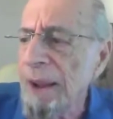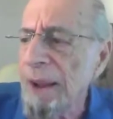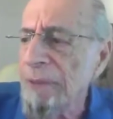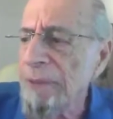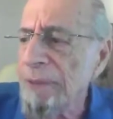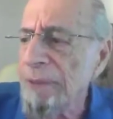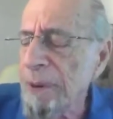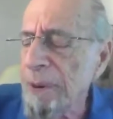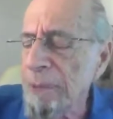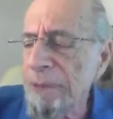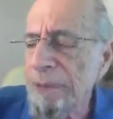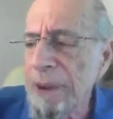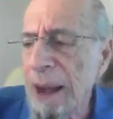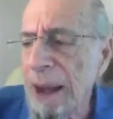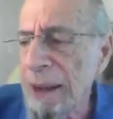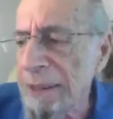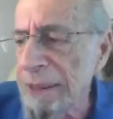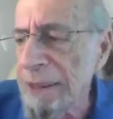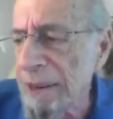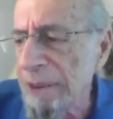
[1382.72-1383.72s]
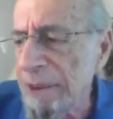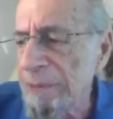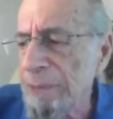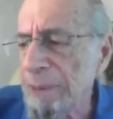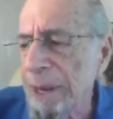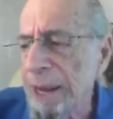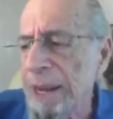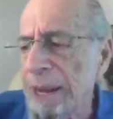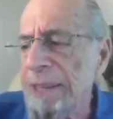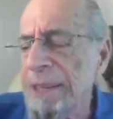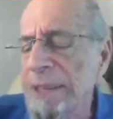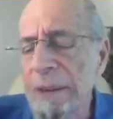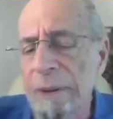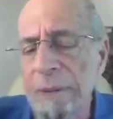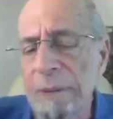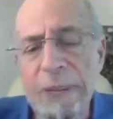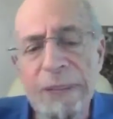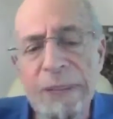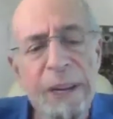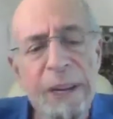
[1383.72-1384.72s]
From a cognitive place, the
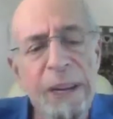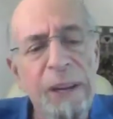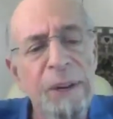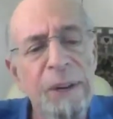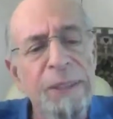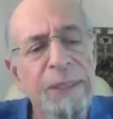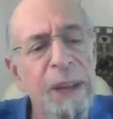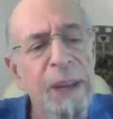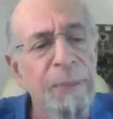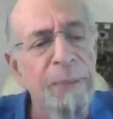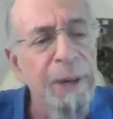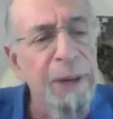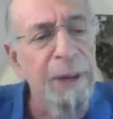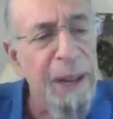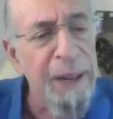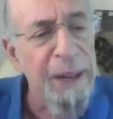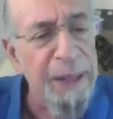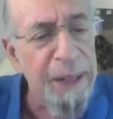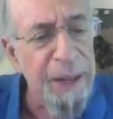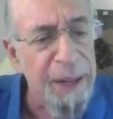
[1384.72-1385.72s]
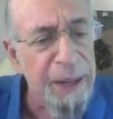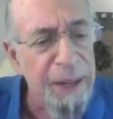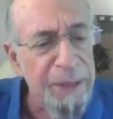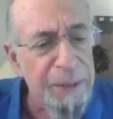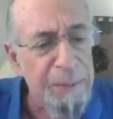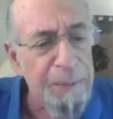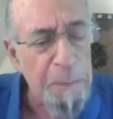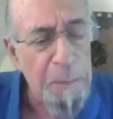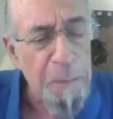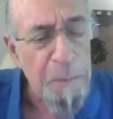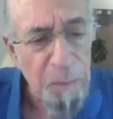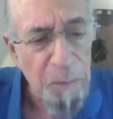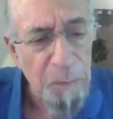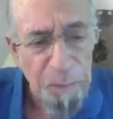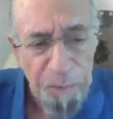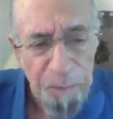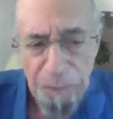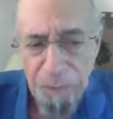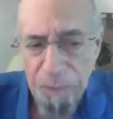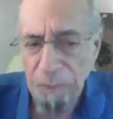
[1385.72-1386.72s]
reasoning goes something like this.
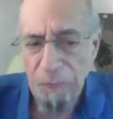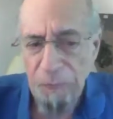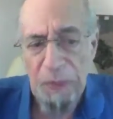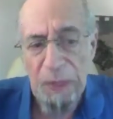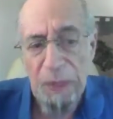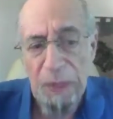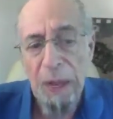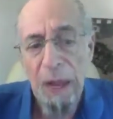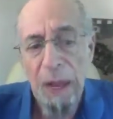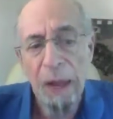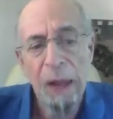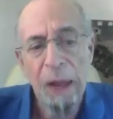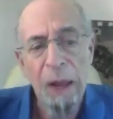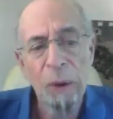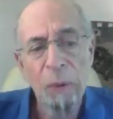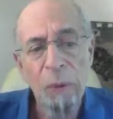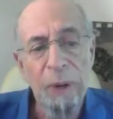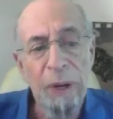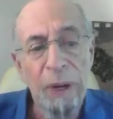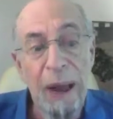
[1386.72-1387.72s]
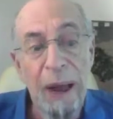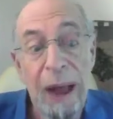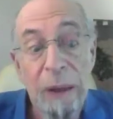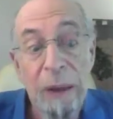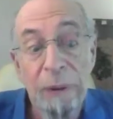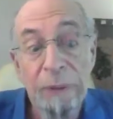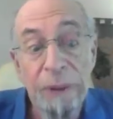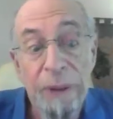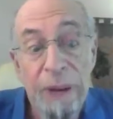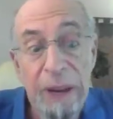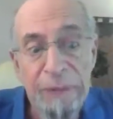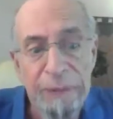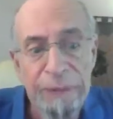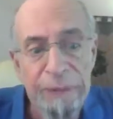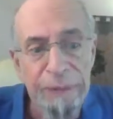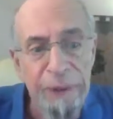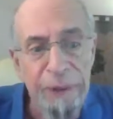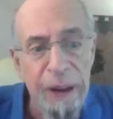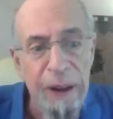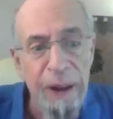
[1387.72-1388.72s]
Well, I'm afraid
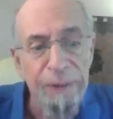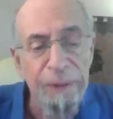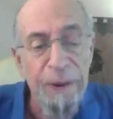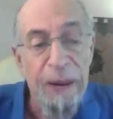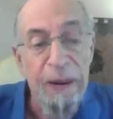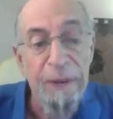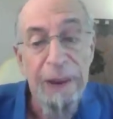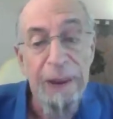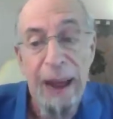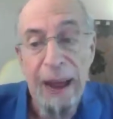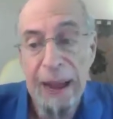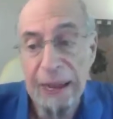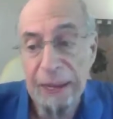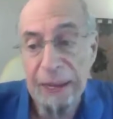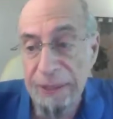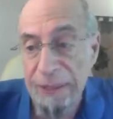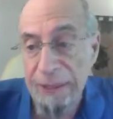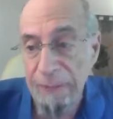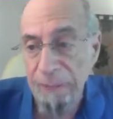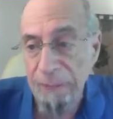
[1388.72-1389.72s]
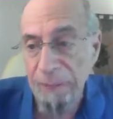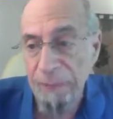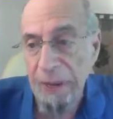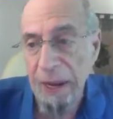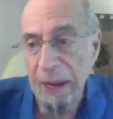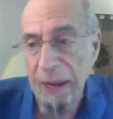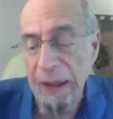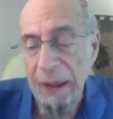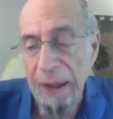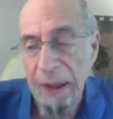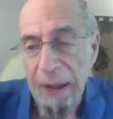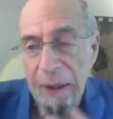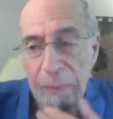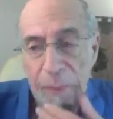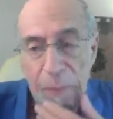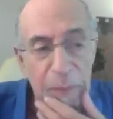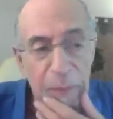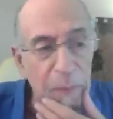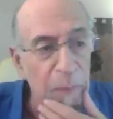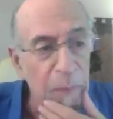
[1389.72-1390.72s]
of heights,
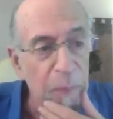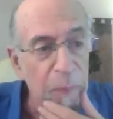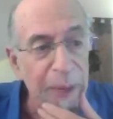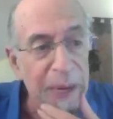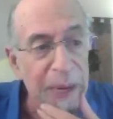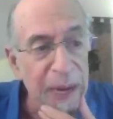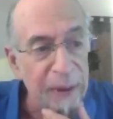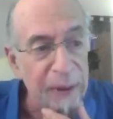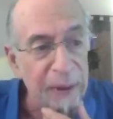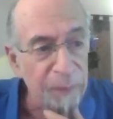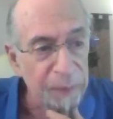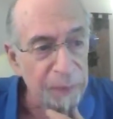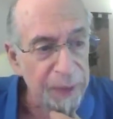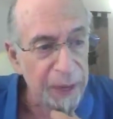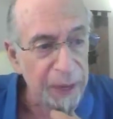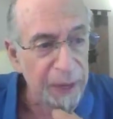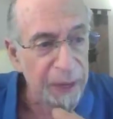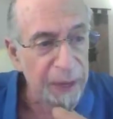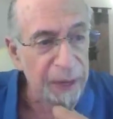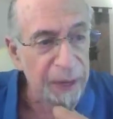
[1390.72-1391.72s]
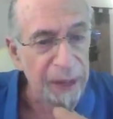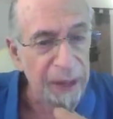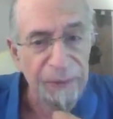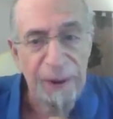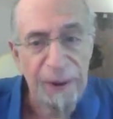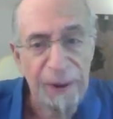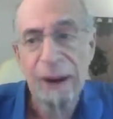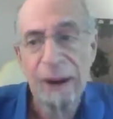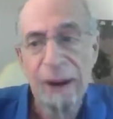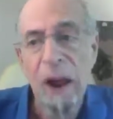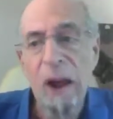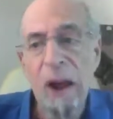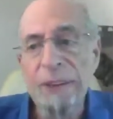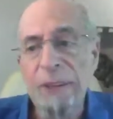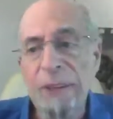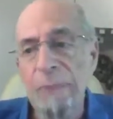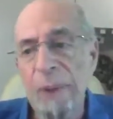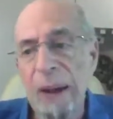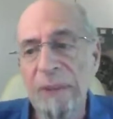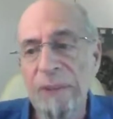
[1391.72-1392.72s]
but if I
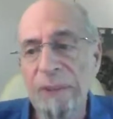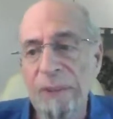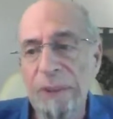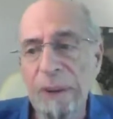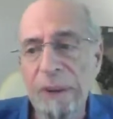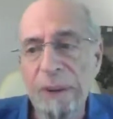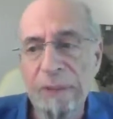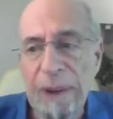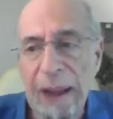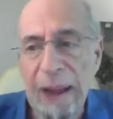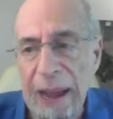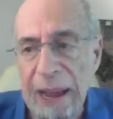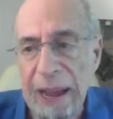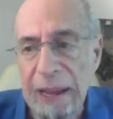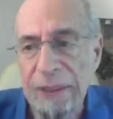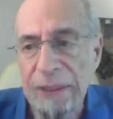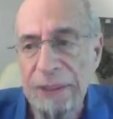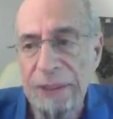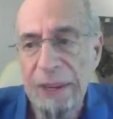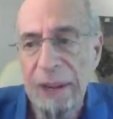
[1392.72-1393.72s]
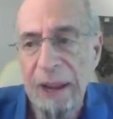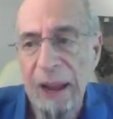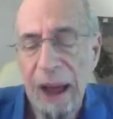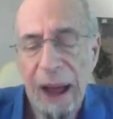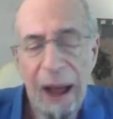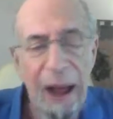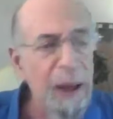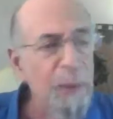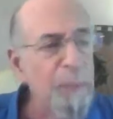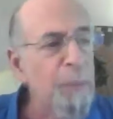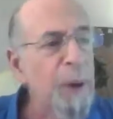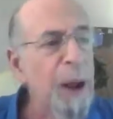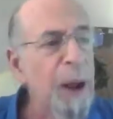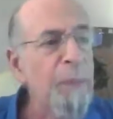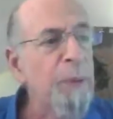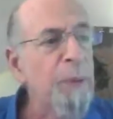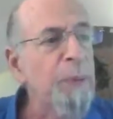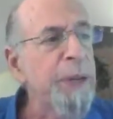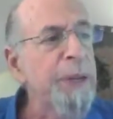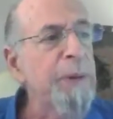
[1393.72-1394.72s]
lost my fear of heights, I'd
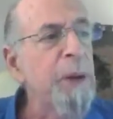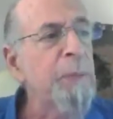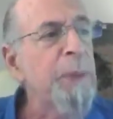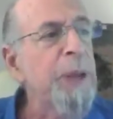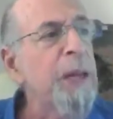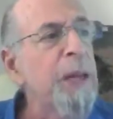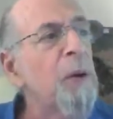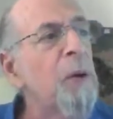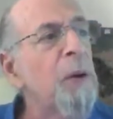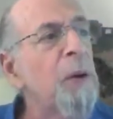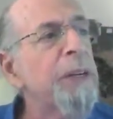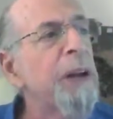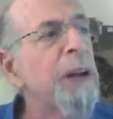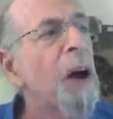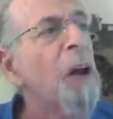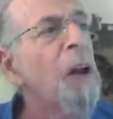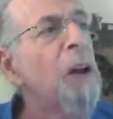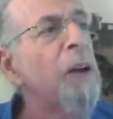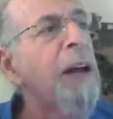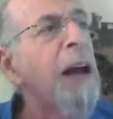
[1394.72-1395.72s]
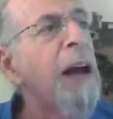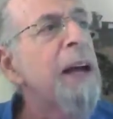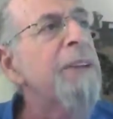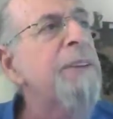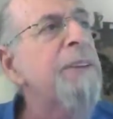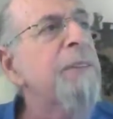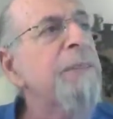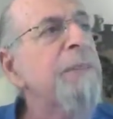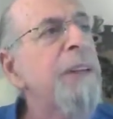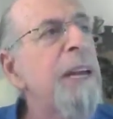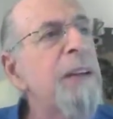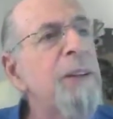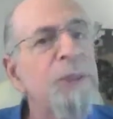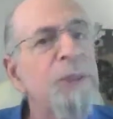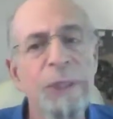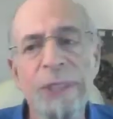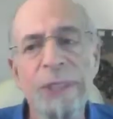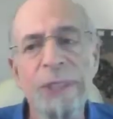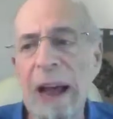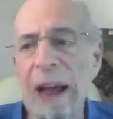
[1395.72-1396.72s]
probably be going to all kinds of
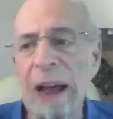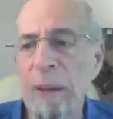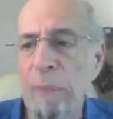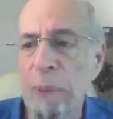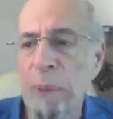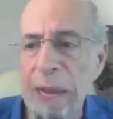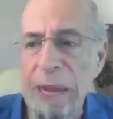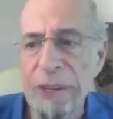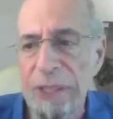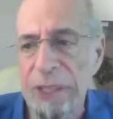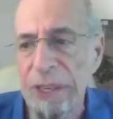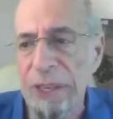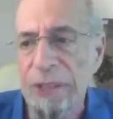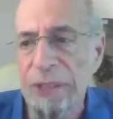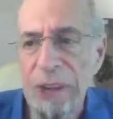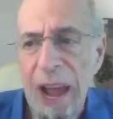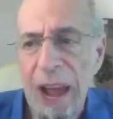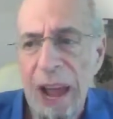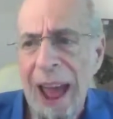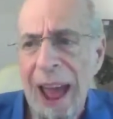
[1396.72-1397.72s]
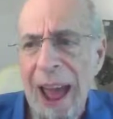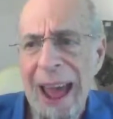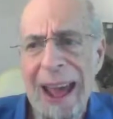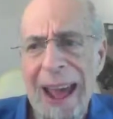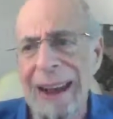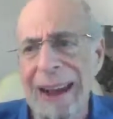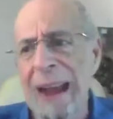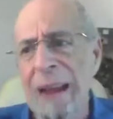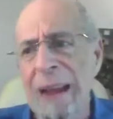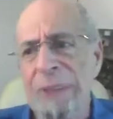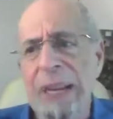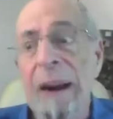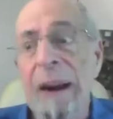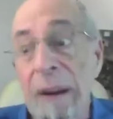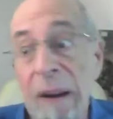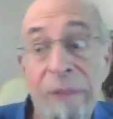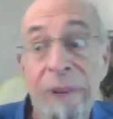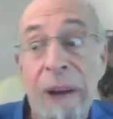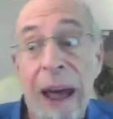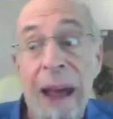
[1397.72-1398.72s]
dangerous high places, and I'm
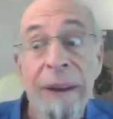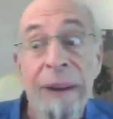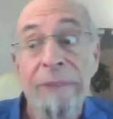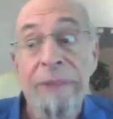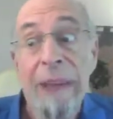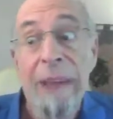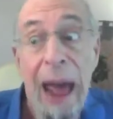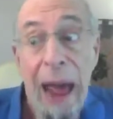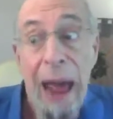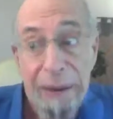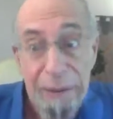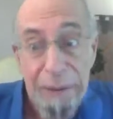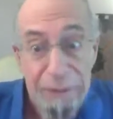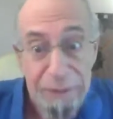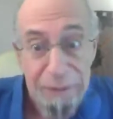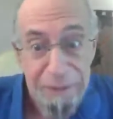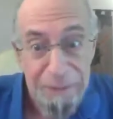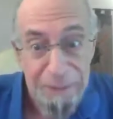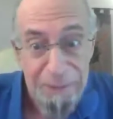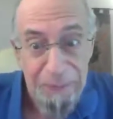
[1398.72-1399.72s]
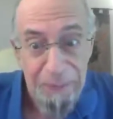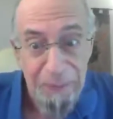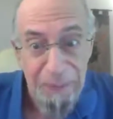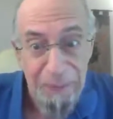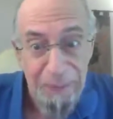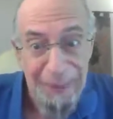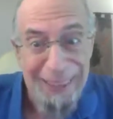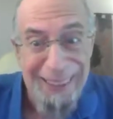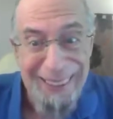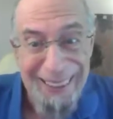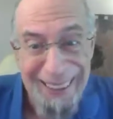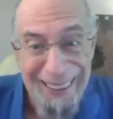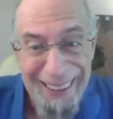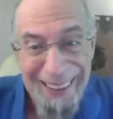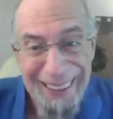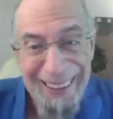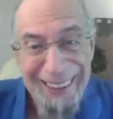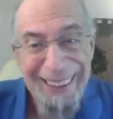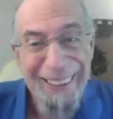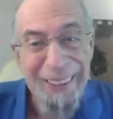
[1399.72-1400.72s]
terrified of that.
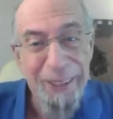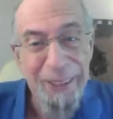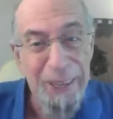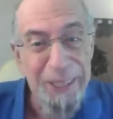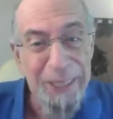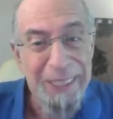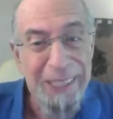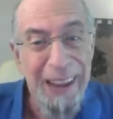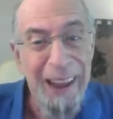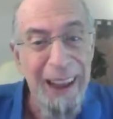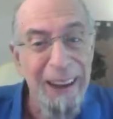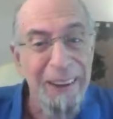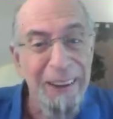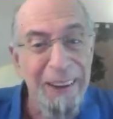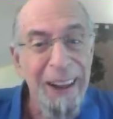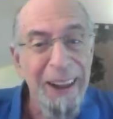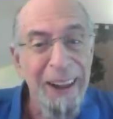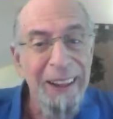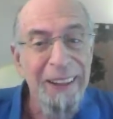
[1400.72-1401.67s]
You understand?